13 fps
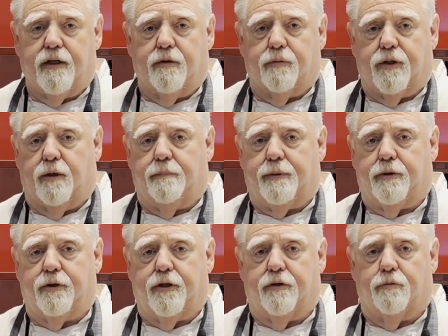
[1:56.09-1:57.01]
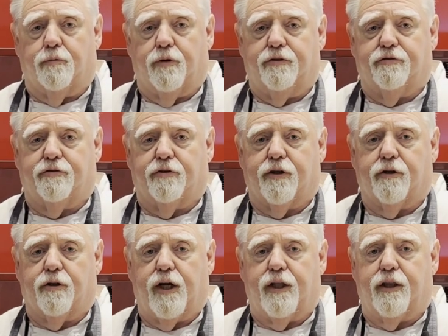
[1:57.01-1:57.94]
with the ability to
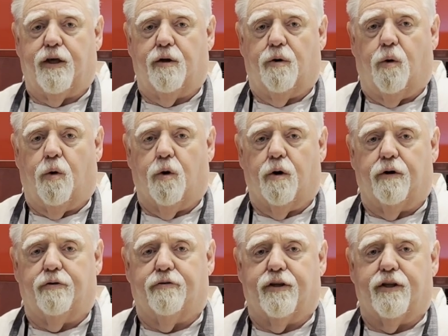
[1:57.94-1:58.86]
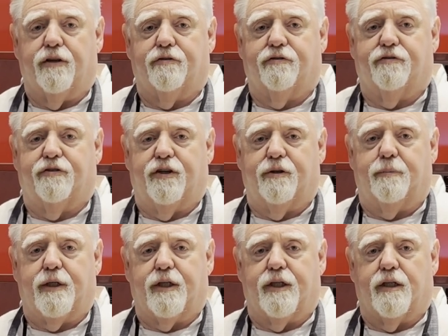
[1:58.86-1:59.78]
recirculate the orange and the
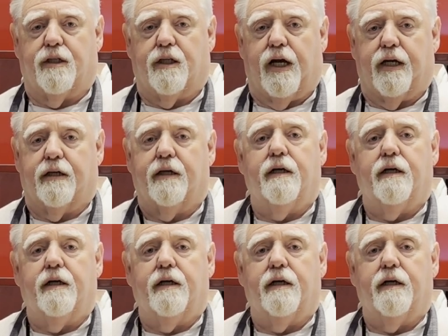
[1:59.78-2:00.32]
cinnamon and the like